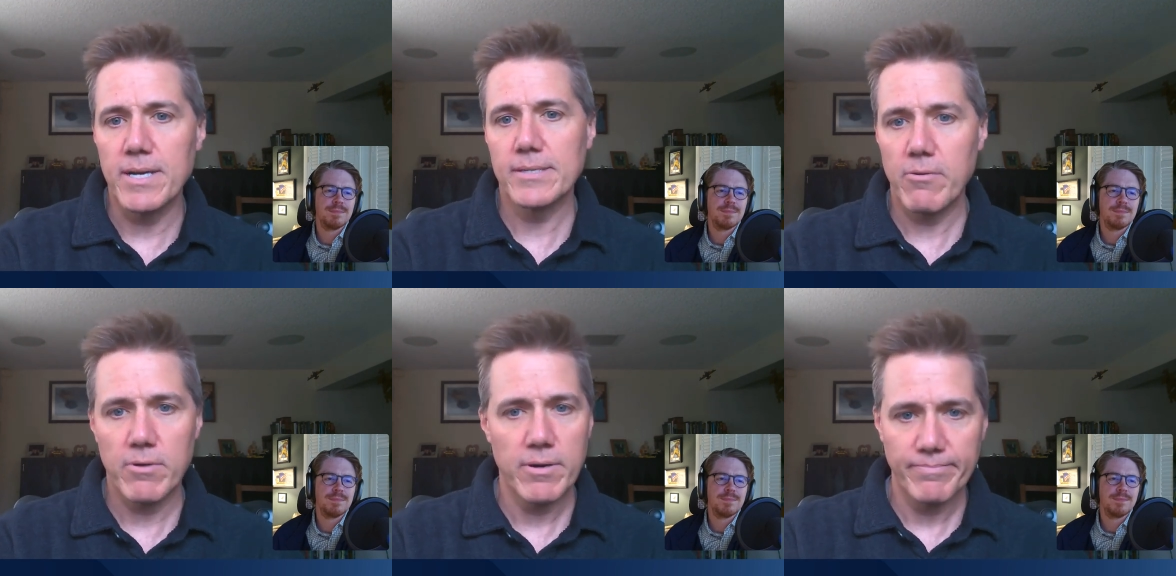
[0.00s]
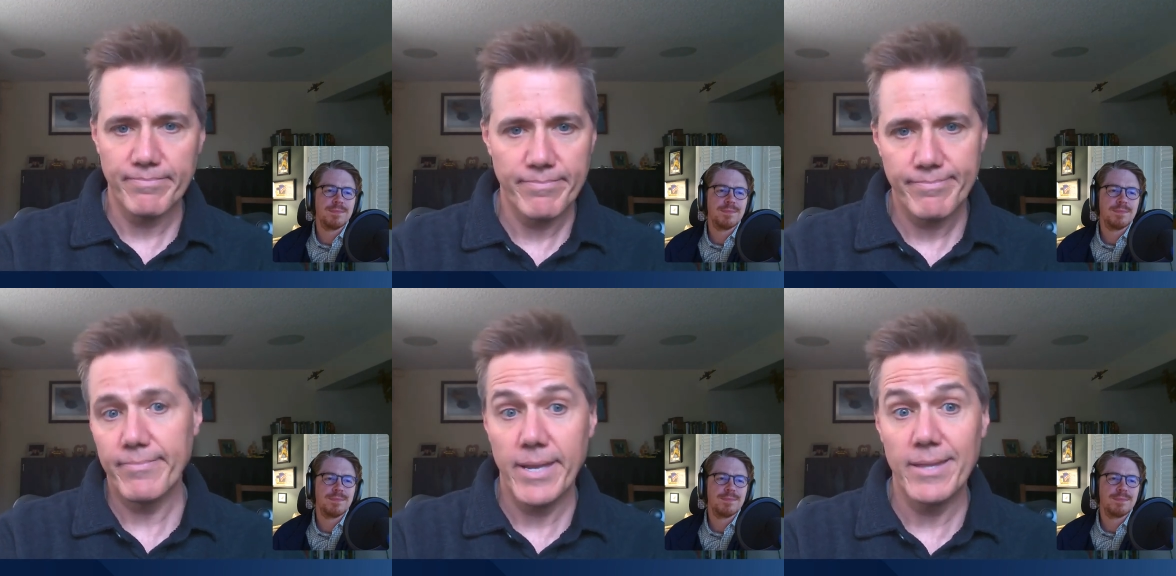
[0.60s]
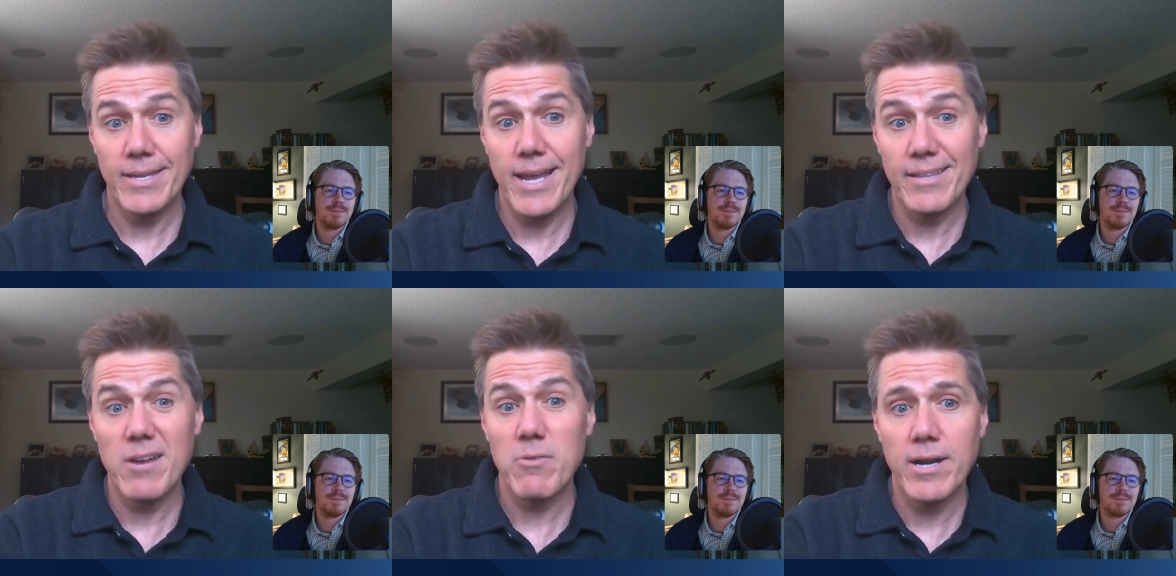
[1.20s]
Speaker 1: because they were, in the
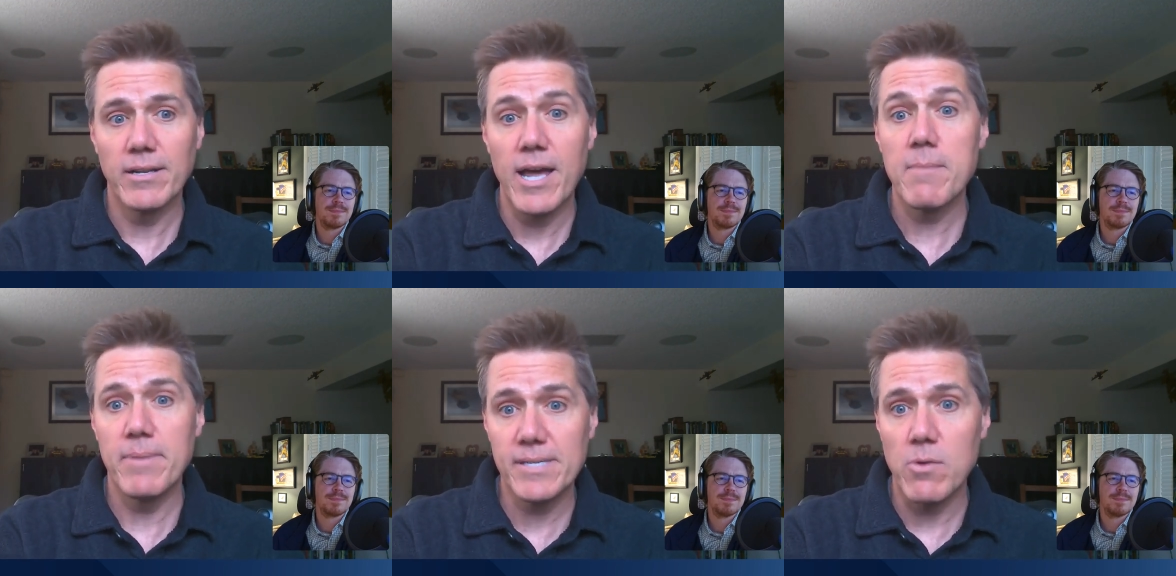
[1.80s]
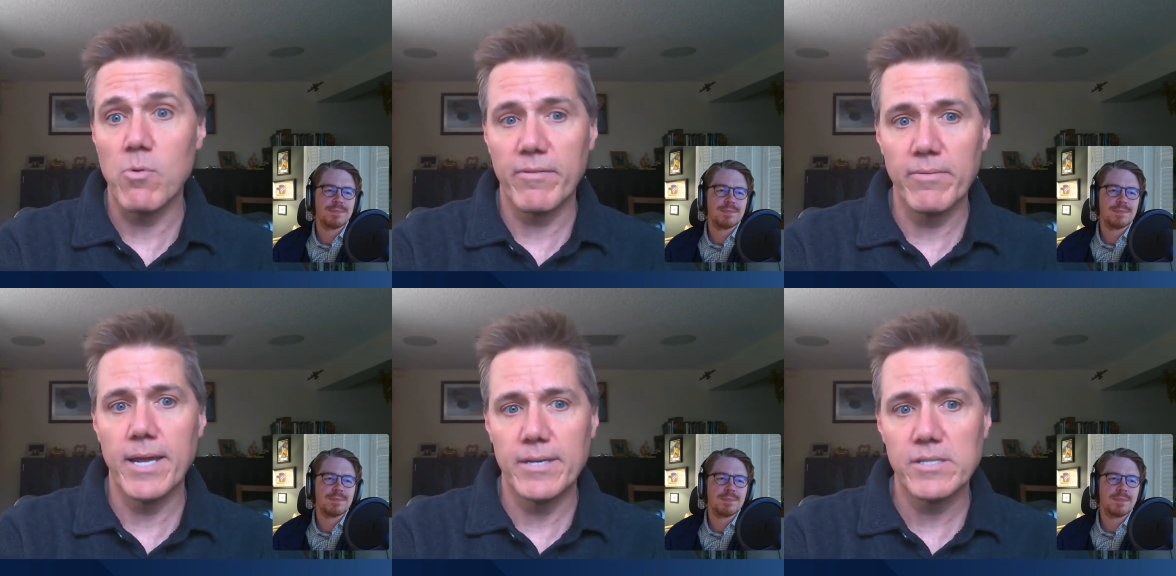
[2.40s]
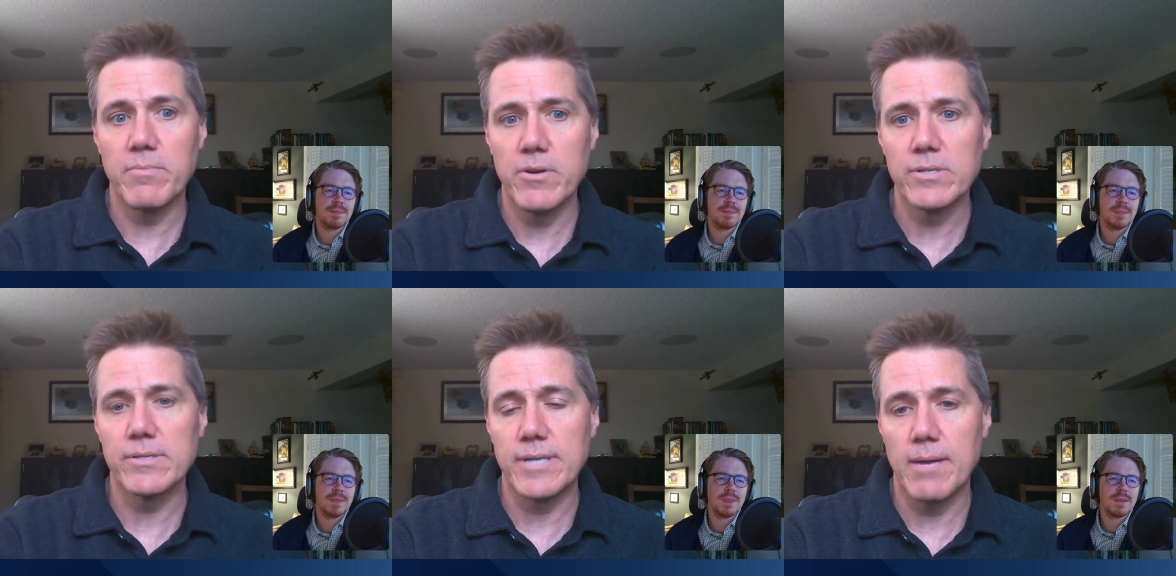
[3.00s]
end, they were in a lot of busy work from that
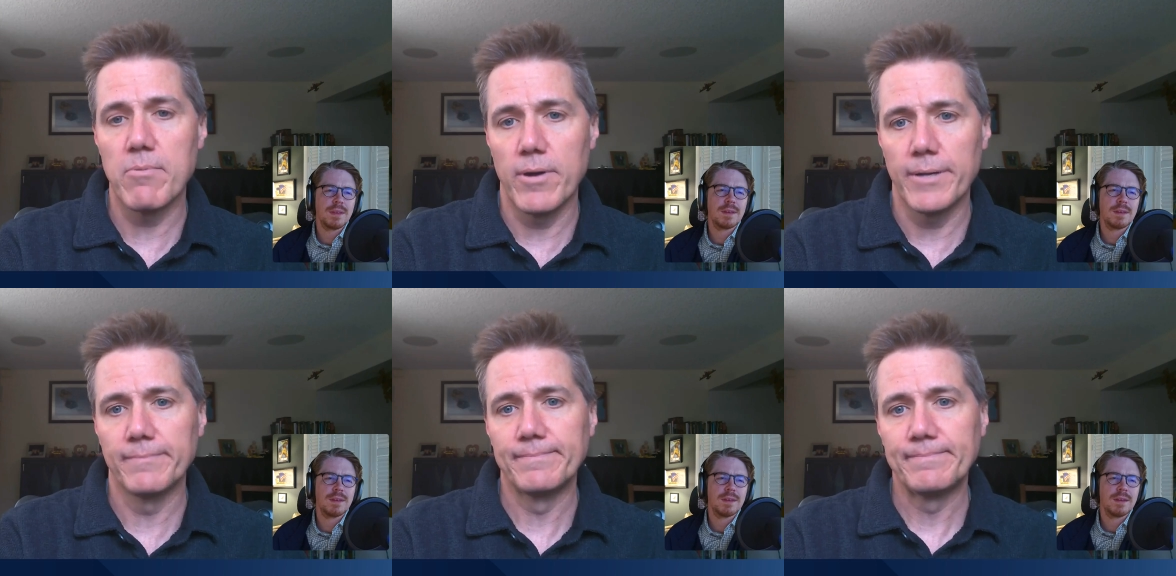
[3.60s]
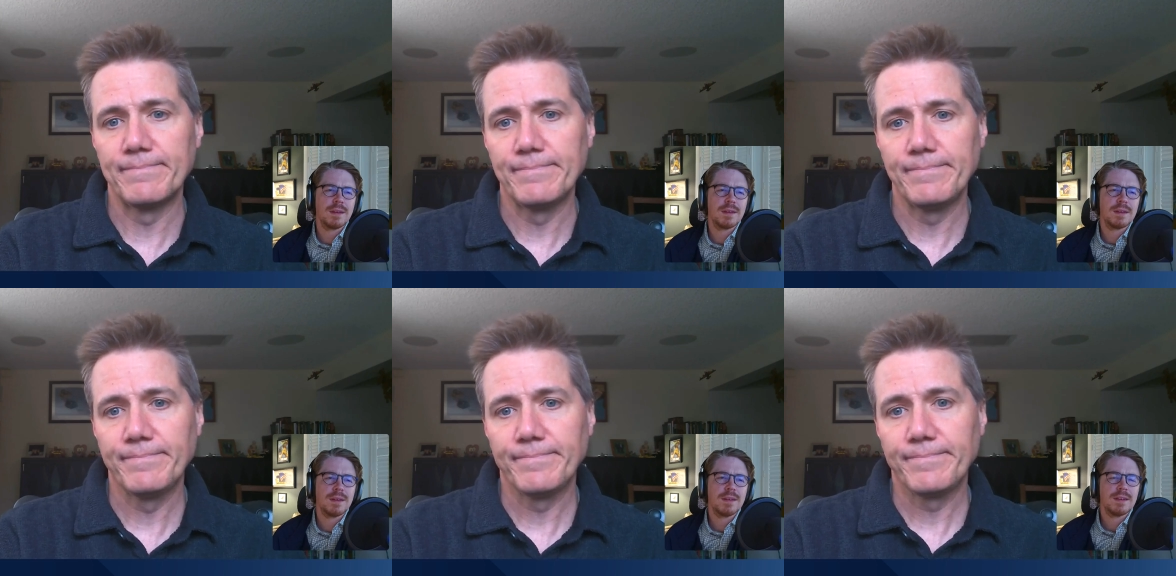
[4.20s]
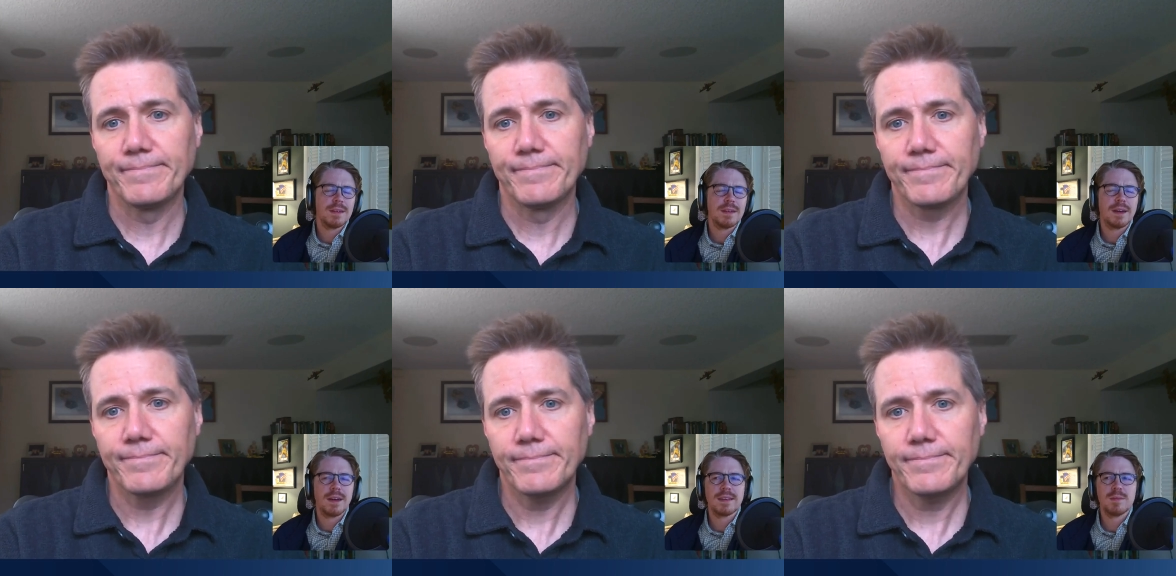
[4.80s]
distribution standpoint.
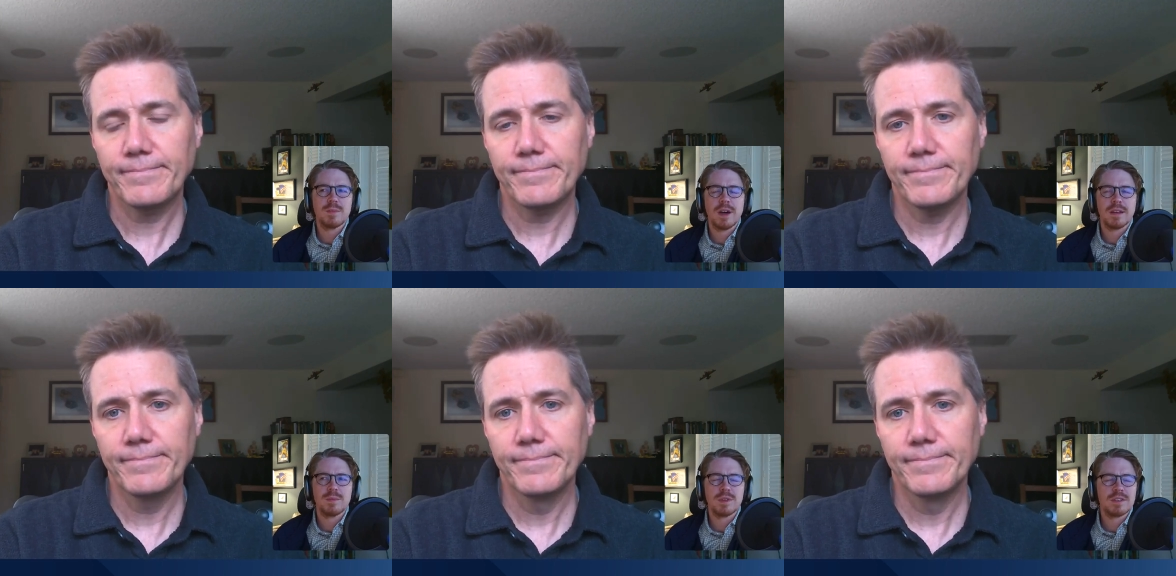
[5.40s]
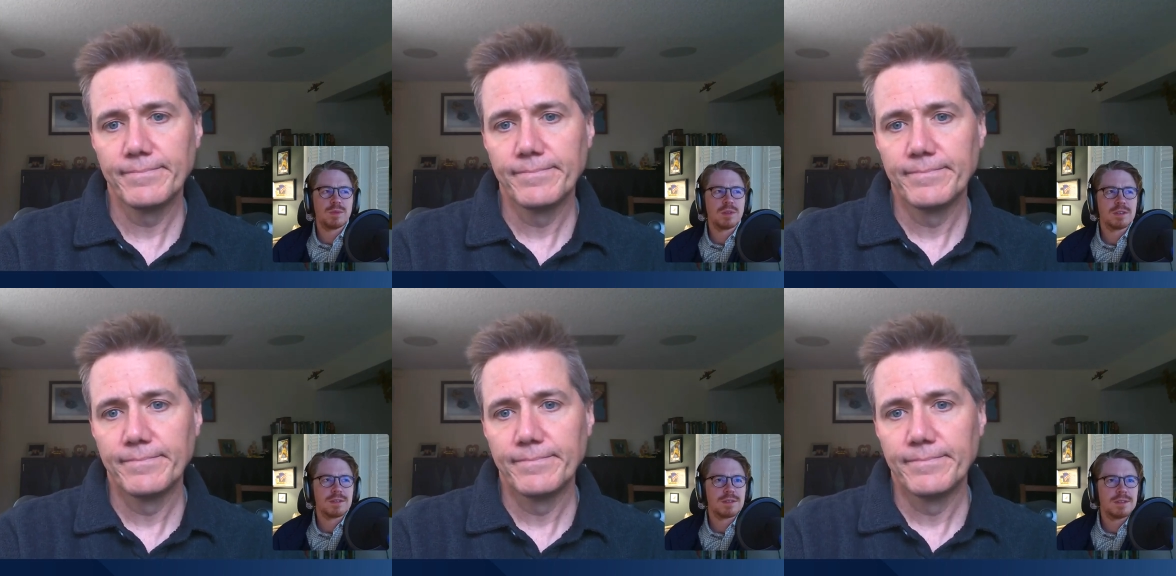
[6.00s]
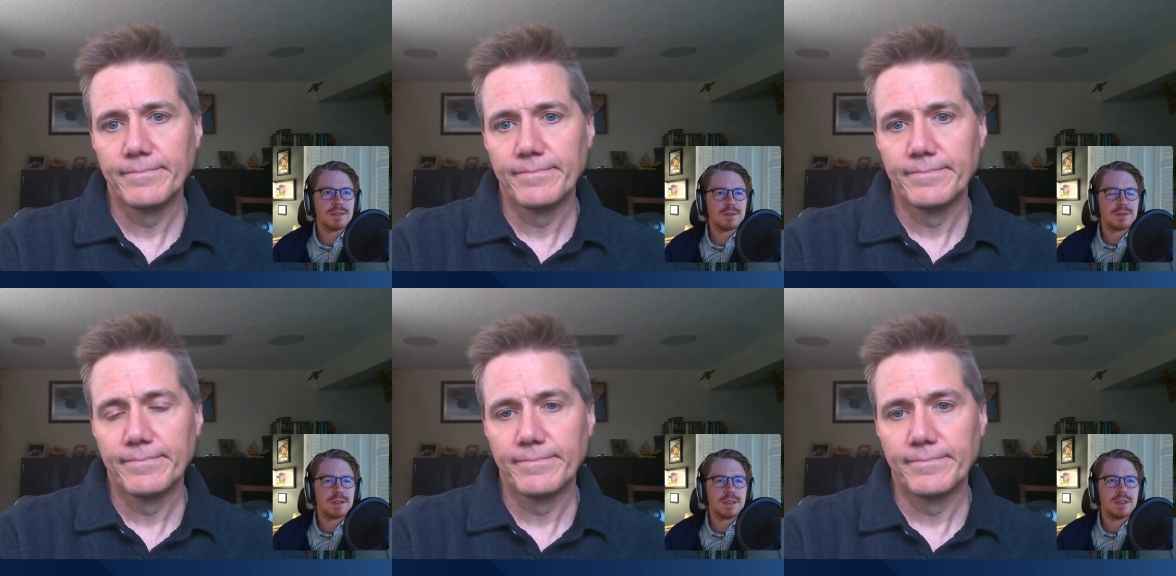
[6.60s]
Speaker 2: Yeah, I think I think busy work is is
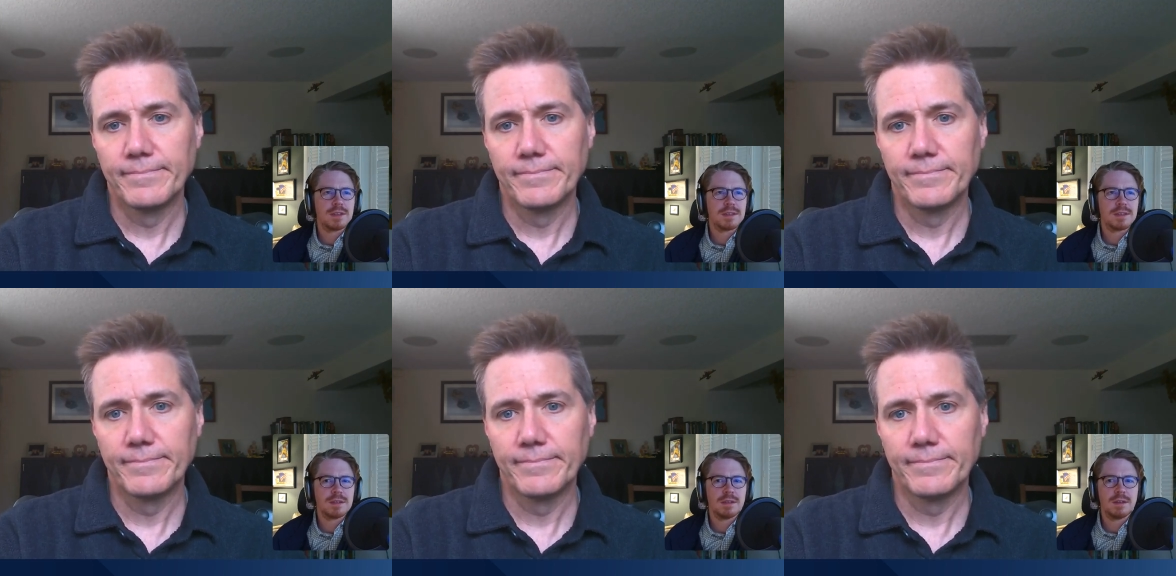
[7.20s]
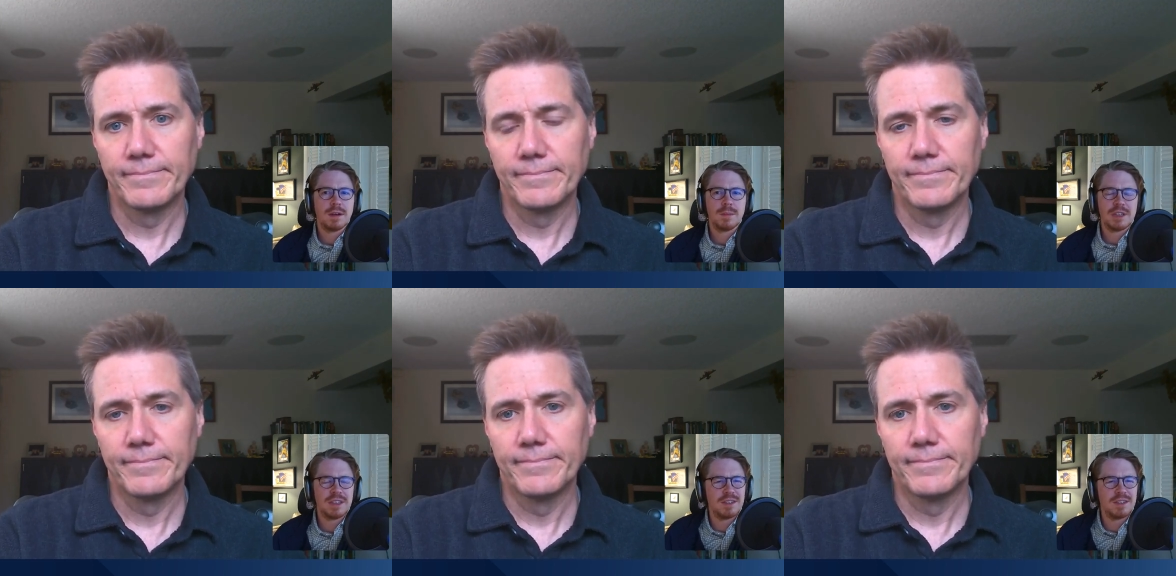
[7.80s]
really key because I mean the